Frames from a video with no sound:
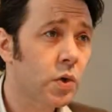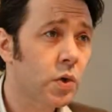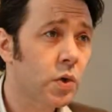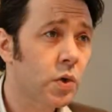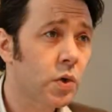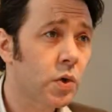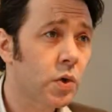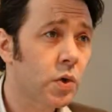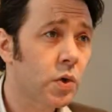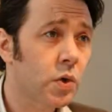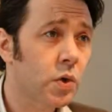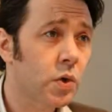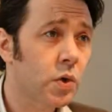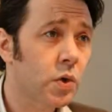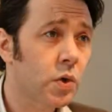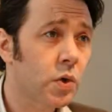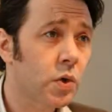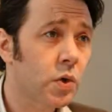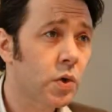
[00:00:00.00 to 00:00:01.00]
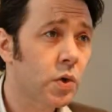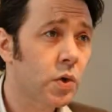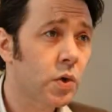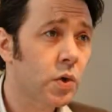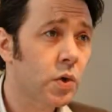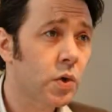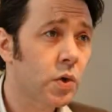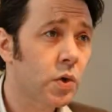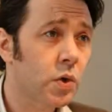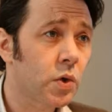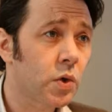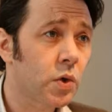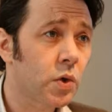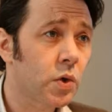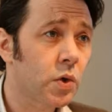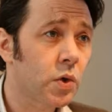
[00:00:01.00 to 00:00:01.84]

Nothing is said.